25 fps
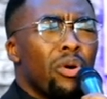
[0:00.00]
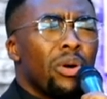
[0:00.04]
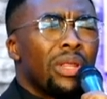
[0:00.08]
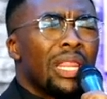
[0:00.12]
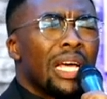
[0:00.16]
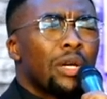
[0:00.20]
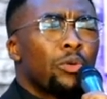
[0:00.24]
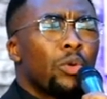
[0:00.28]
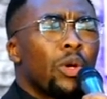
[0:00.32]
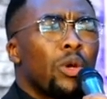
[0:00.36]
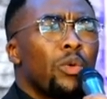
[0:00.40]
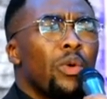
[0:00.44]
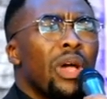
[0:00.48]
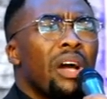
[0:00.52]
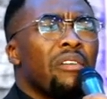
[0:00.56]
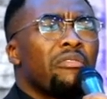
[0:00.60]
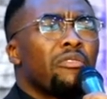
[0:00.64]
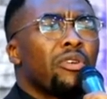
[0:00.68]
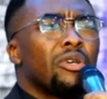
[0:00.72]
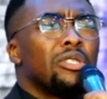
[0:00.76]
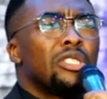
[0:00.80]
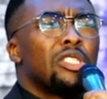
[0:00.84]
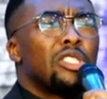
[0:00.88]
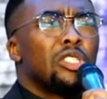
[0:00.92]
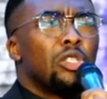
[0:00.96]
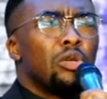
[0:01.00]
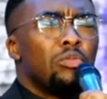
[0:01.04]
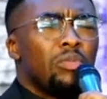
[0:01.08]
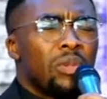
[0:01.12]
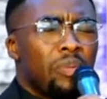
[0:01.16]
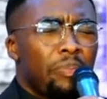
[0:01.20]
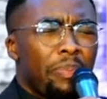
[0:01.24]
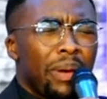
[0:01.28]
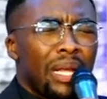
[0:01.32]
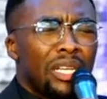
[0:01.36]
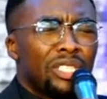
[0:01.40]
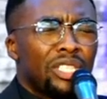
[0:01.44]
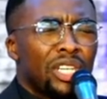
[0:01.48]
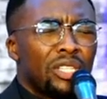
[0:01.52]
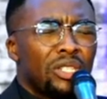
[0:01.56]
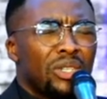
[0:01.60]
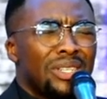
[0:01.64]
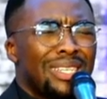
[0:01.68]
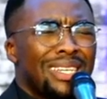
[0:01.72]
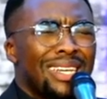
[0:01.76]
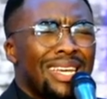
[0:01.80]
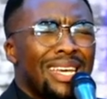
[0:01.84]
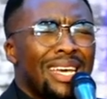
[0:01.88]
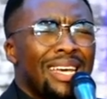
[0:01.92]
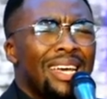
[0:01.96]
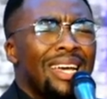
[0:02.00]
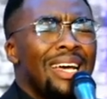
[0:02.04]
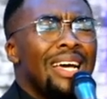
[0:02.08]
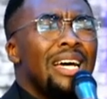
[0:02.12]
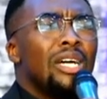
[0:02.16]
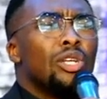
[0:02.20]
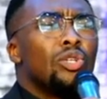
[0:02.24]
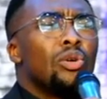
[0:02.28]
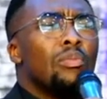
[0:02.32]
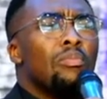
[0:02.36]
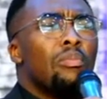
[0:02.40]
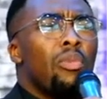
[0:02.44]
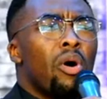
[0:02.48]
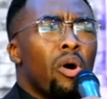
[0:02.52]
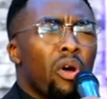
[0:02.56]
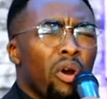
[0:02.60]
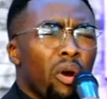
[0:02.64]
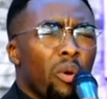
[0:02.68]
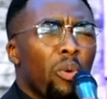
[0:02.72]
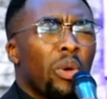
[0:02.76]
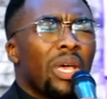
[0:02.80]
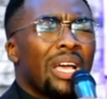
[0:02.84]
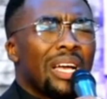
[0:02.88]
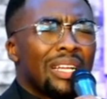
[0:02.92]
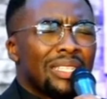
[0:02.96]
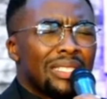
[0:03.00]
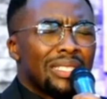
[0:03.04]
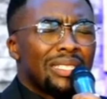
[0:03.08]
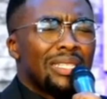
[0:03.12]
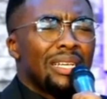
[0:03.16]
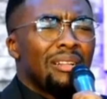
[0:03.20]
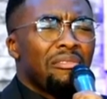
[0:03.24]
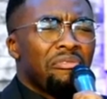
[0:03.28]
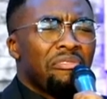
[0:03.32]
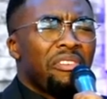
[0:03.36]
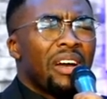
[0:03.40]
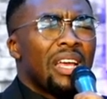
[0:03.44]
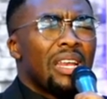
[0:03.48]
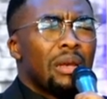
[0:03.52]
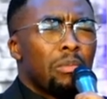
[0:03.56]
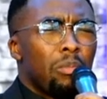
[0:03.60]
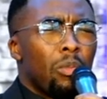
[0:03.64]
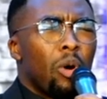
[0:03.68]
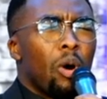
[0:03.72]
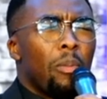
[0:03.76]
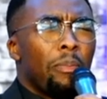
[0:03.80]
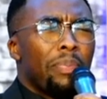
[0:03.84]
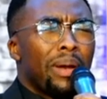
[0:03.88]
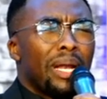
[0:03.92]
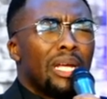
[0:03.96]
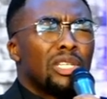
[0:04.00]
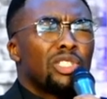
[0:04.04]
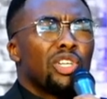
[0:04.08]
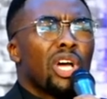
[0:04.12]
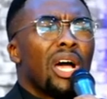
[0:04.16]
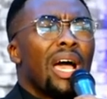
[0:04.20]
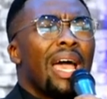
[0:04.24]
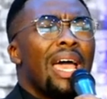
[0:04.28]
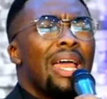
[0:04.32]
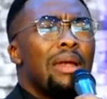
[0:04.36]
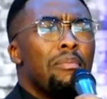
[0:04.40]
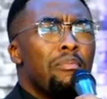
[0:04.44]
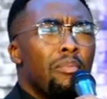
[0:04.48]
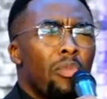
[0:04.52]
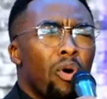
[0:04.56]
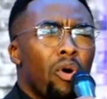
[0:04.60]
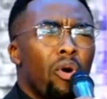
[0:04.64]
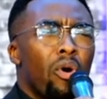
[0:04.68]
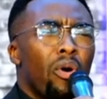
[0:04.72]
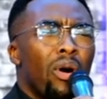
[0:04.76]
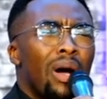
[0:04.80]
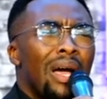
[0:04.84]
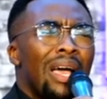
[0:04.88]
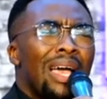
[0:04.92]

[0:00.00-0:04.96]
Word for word: That when we have consumed pleasure today, tomorrow we can still find more pleasure and more.